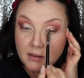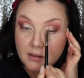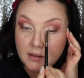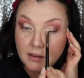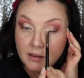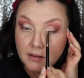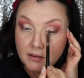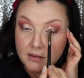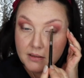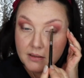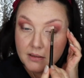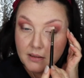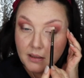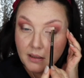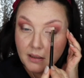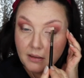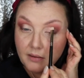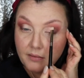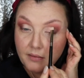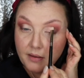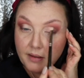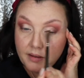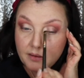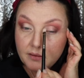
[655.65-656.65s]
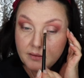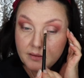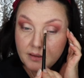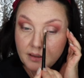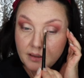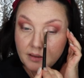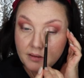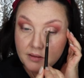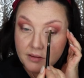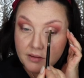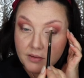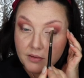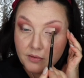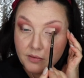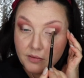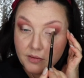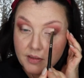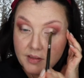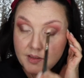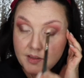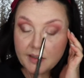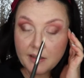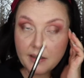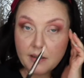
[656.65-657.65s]
cut this colour out, cut this
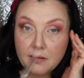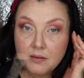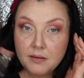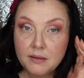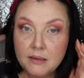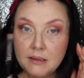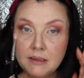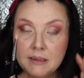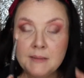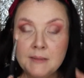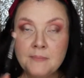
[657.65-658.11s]
crease out